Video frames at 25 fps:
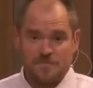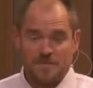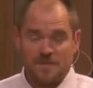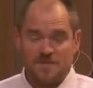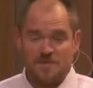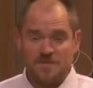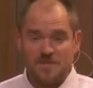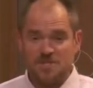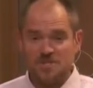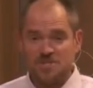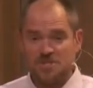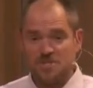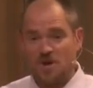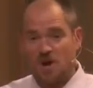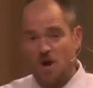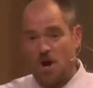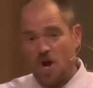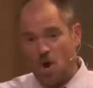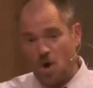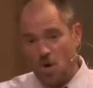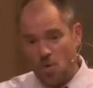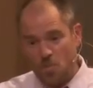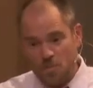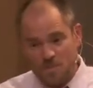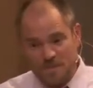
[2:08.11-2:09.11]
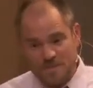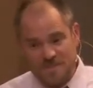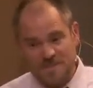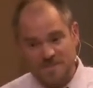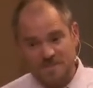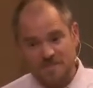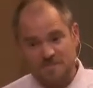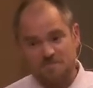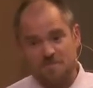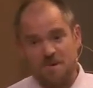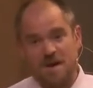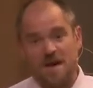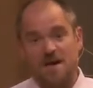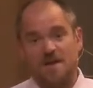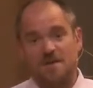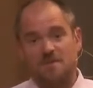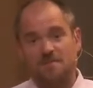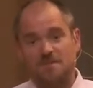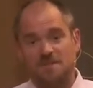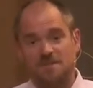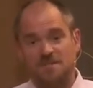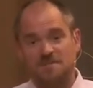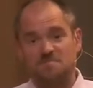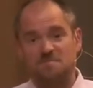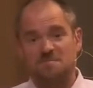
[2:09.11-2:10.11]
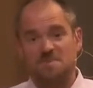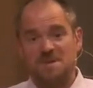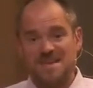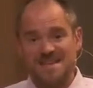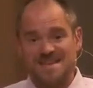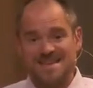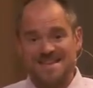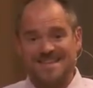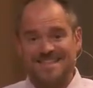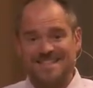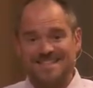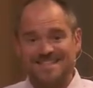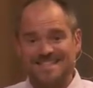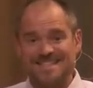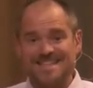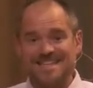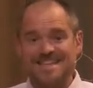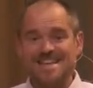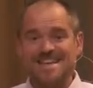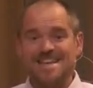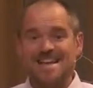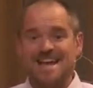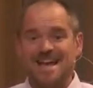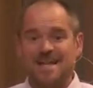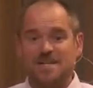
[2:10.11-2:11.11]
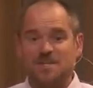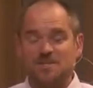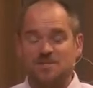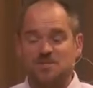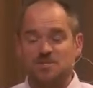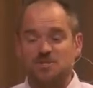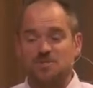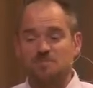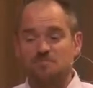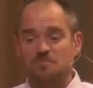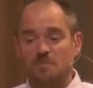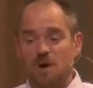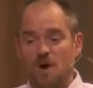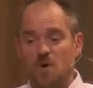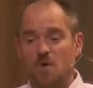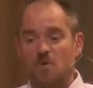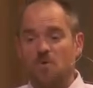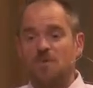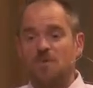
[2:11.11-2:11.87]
This star opens the bottomless pit, and smoke